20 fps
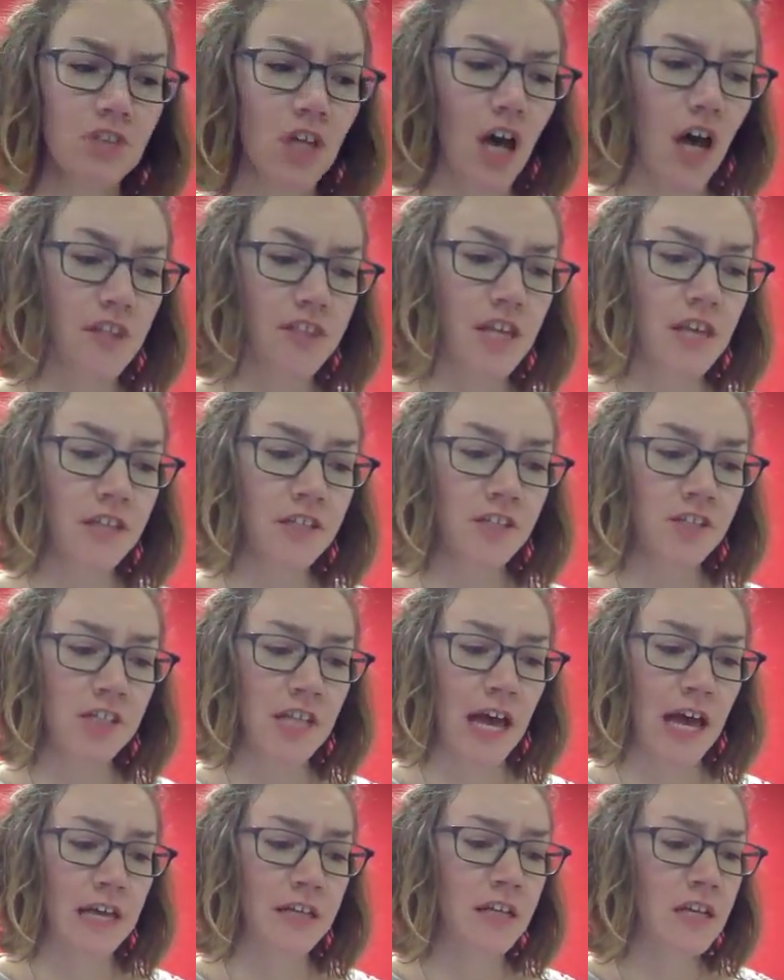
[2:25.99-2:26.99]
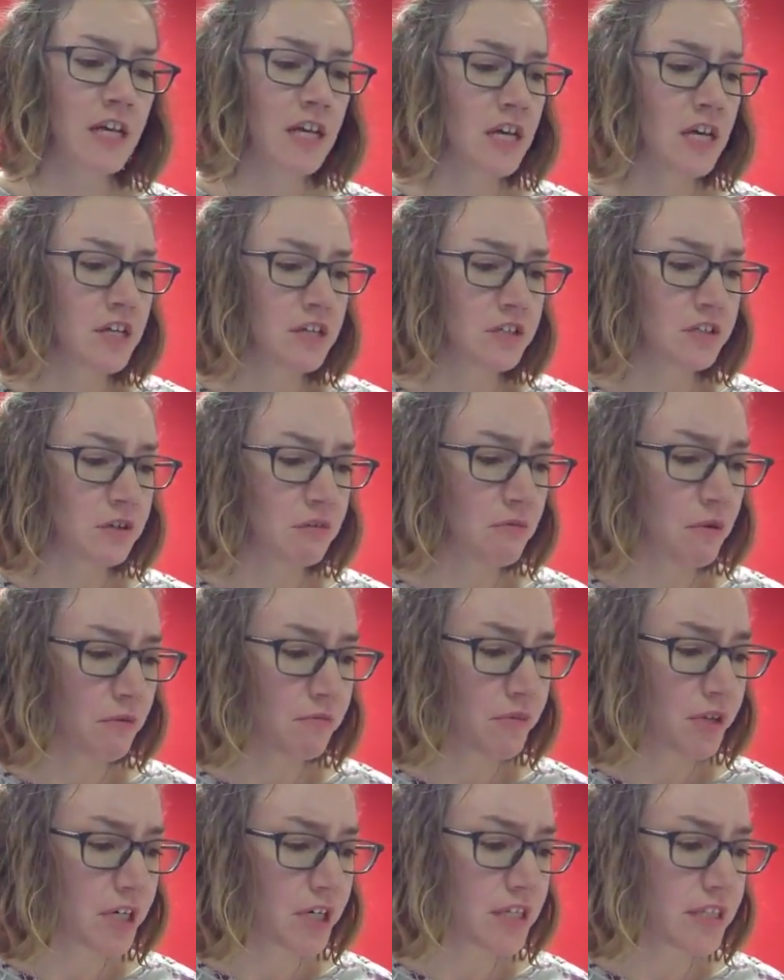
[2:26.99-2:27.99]
On the other side, when
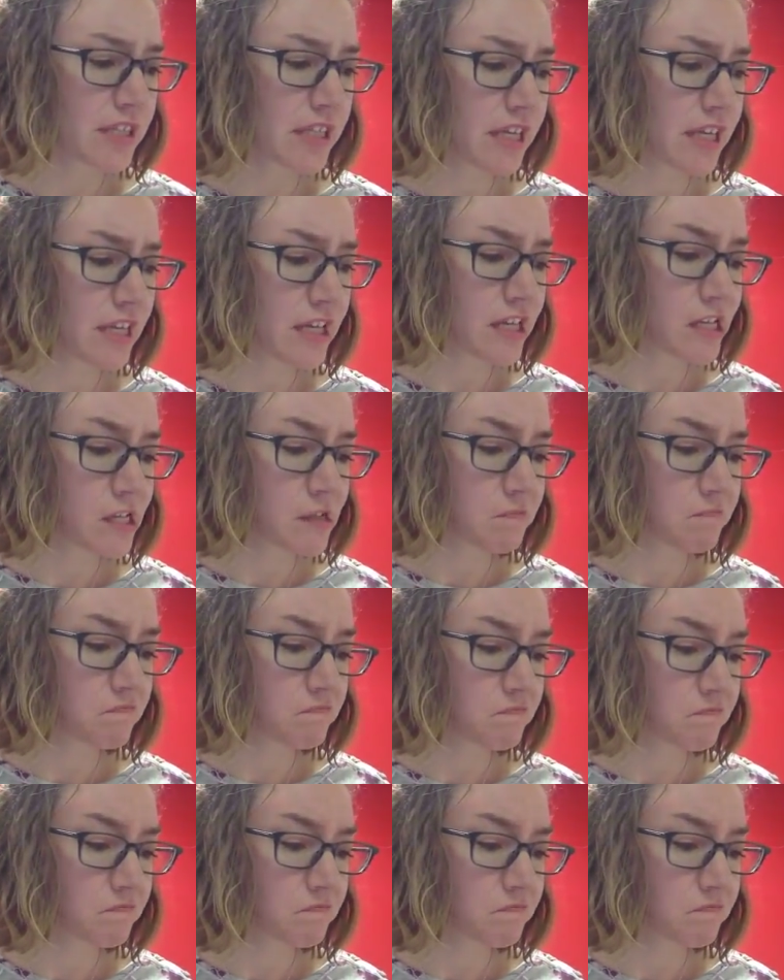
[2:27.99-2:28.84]
we're in the